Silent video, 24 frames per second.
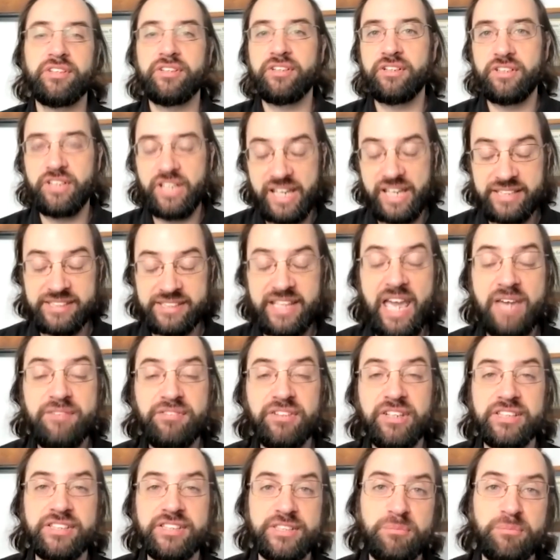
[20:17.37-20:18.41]
it's
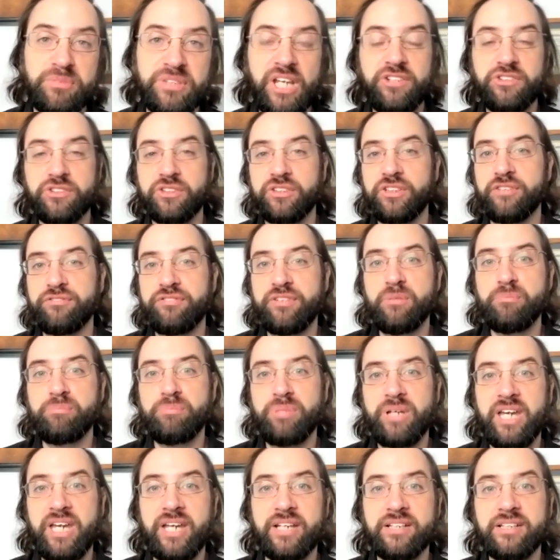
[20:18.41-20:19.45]
having a substantial enough
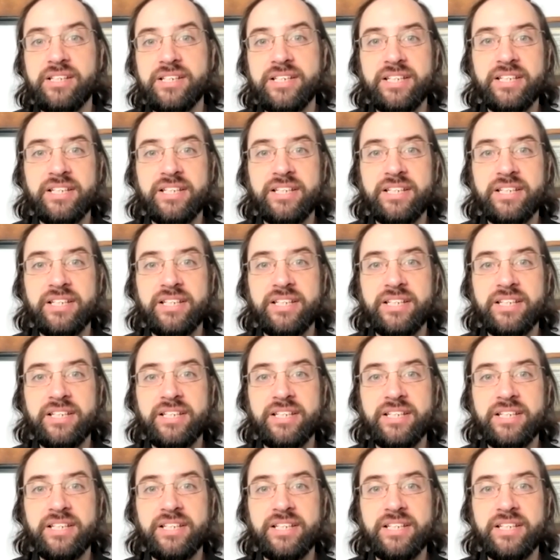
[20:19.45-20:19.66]
impact